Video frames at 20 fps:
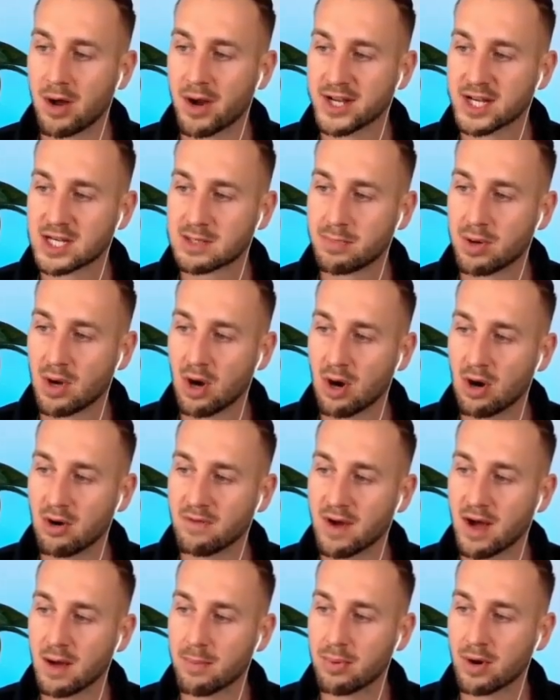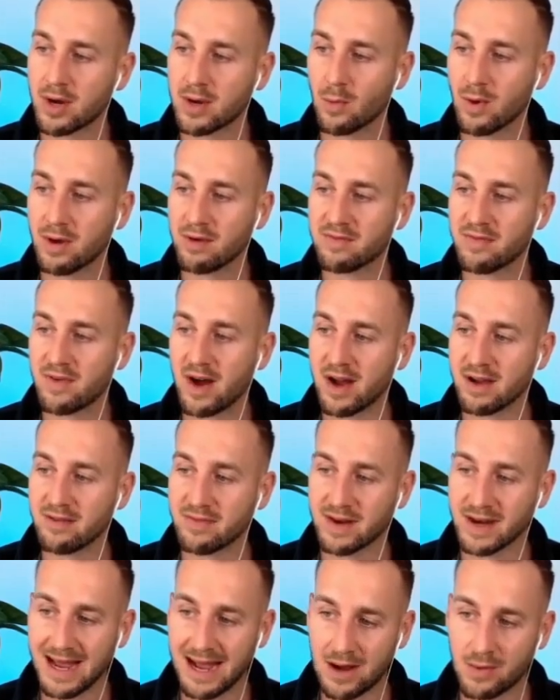I just put over 0.15 for
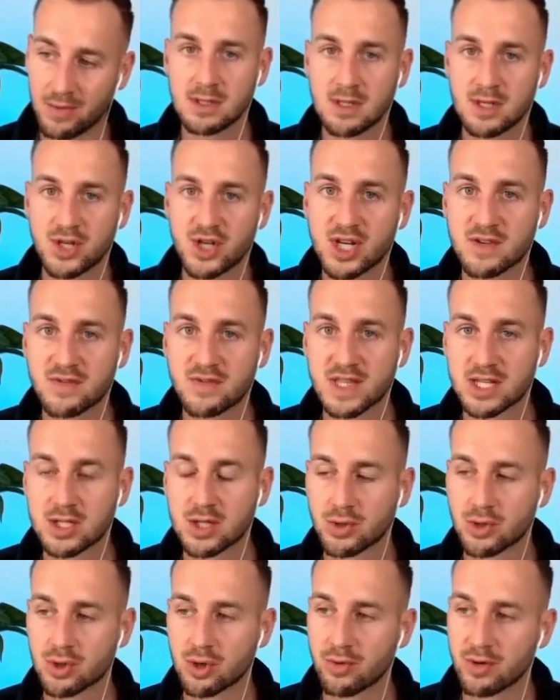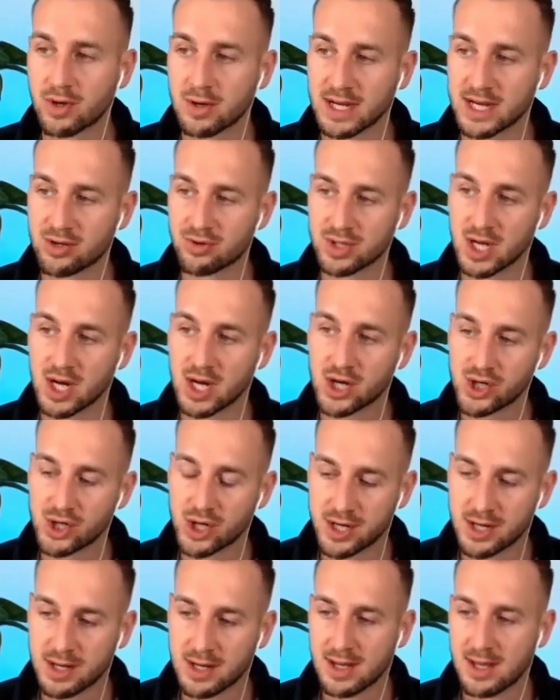now, just for this tutorial
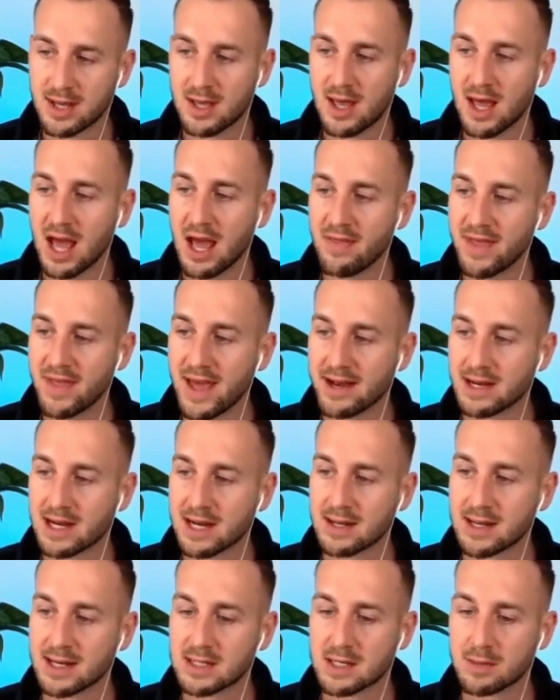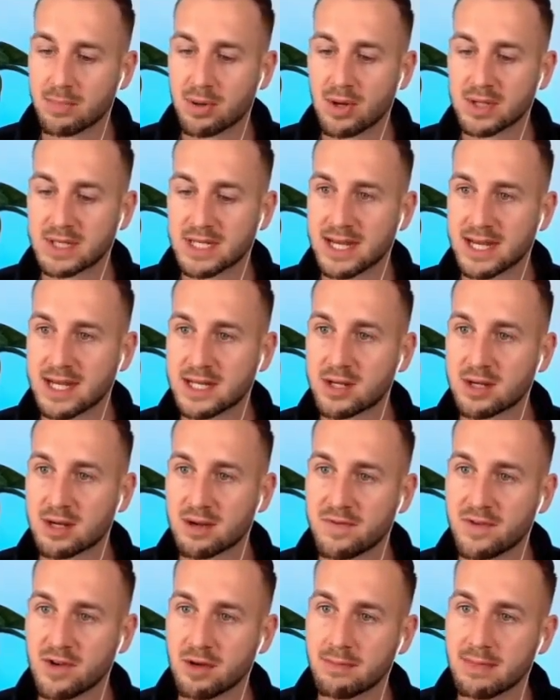introduction, and then click deposit. It took a
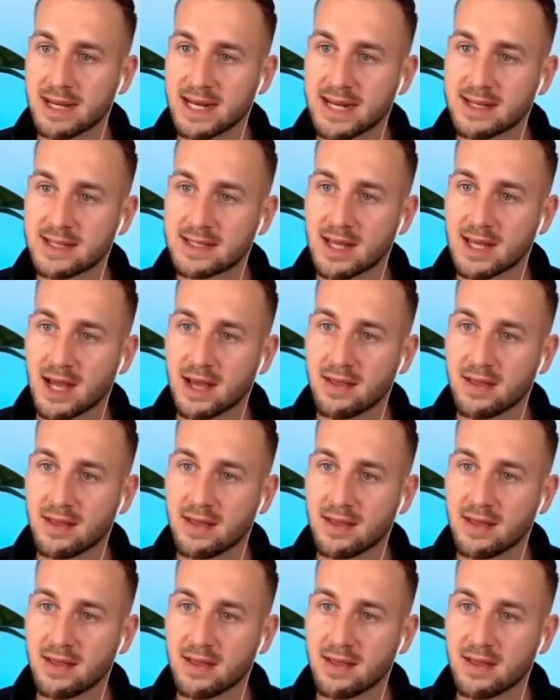few minutes, and